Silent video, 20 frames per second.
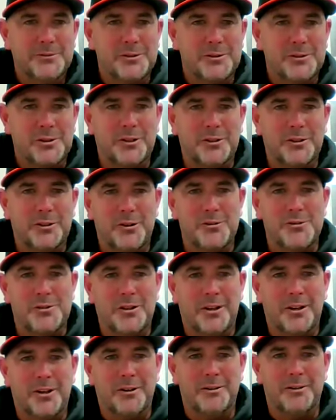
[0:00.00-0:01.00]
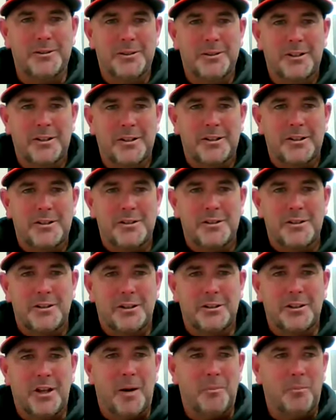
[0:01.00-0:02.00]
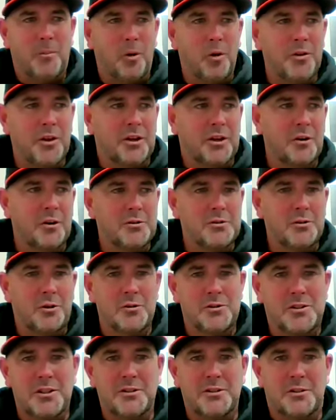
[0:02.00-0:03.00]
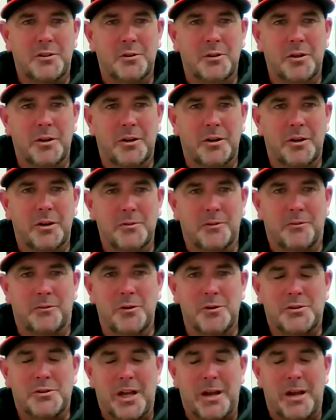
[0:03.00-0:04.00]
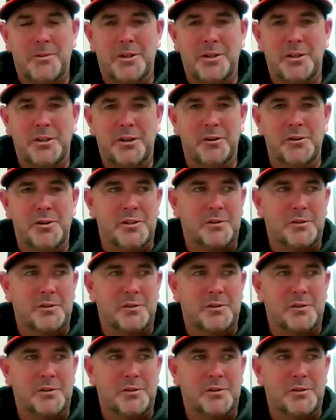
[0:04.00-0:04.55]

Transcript: There's a lot more that goes into the first game of the year,